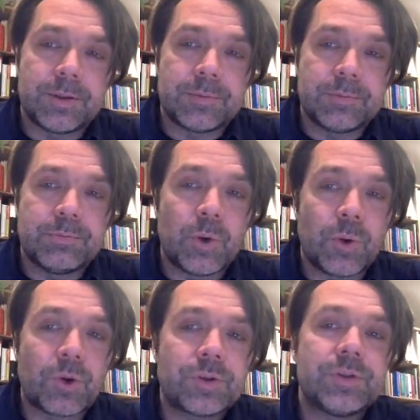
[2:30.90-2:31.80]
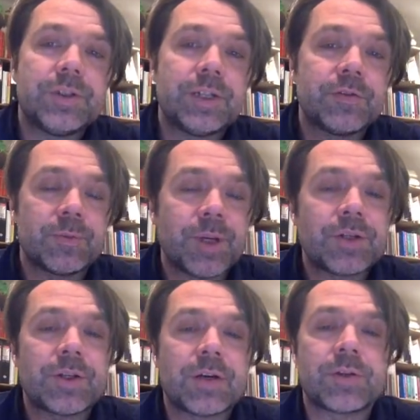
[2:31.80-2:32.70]
more
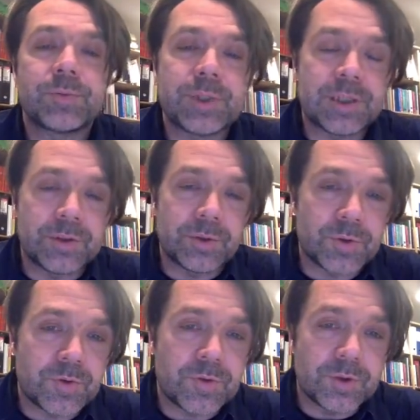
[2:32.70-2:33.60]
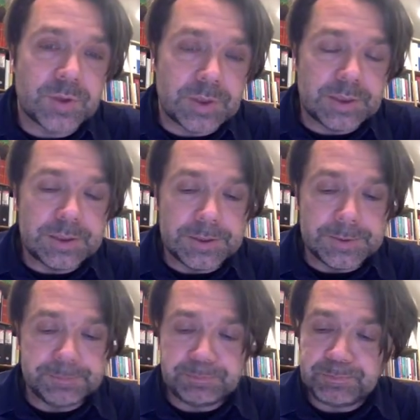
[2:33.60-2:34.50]
information out that we can use for the
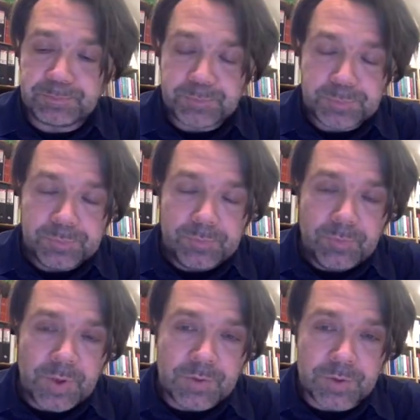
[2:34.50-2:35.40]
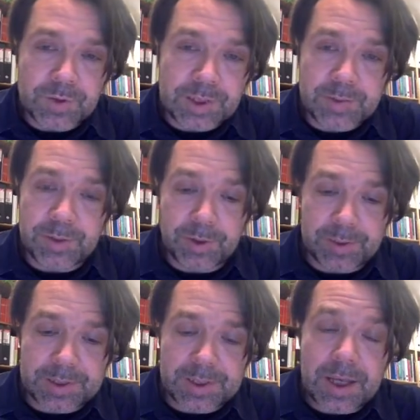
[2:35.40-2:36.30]

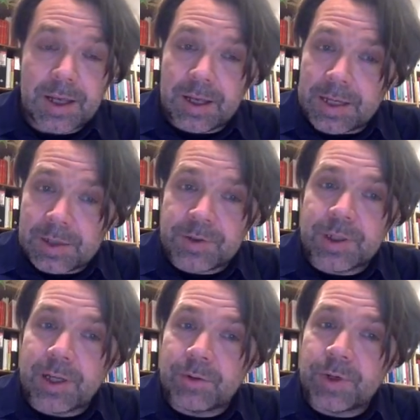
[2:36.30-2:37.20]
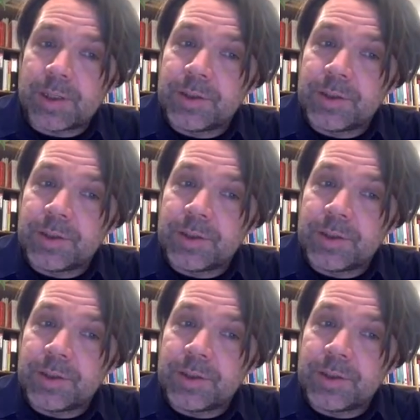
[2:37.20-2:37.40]
experiments. And actually I already